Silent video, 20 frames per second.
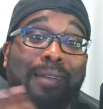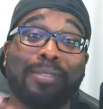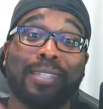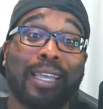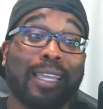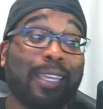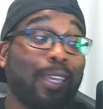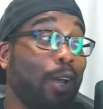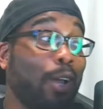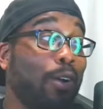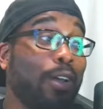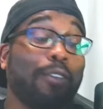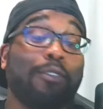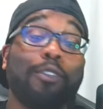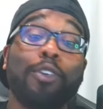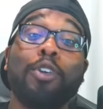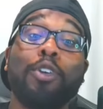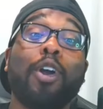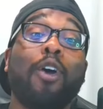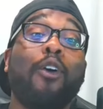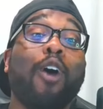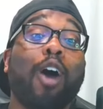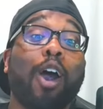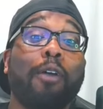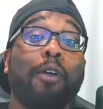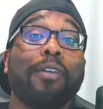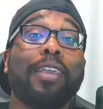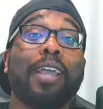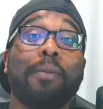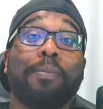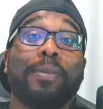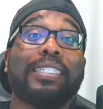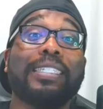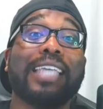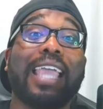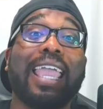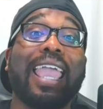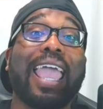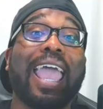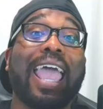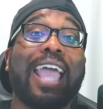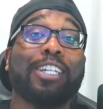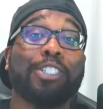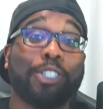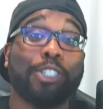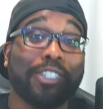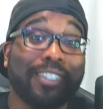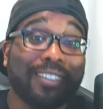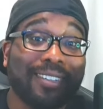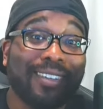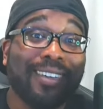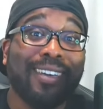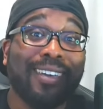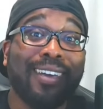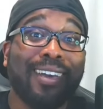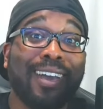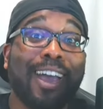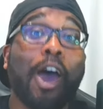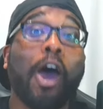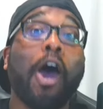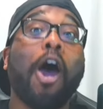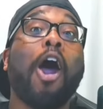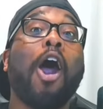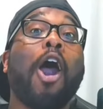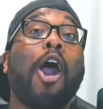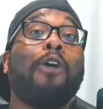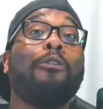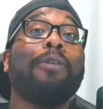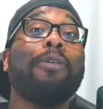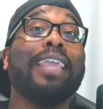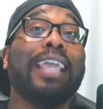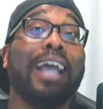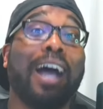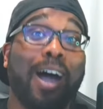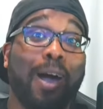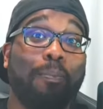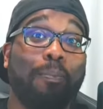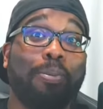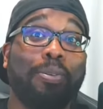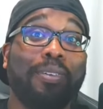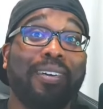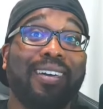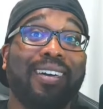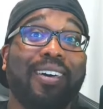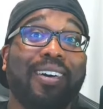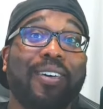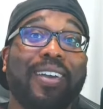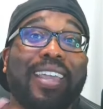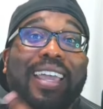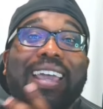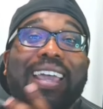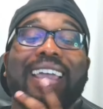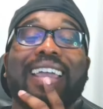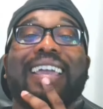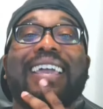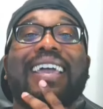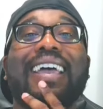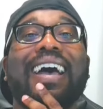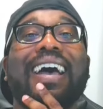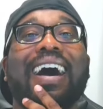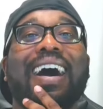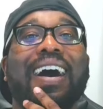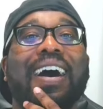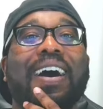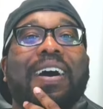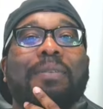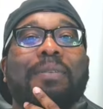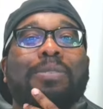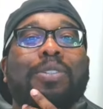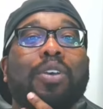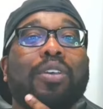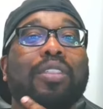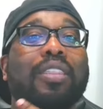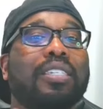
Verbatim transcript: like, yo, if you don't hurry up and take action, hurry up. Okay. So the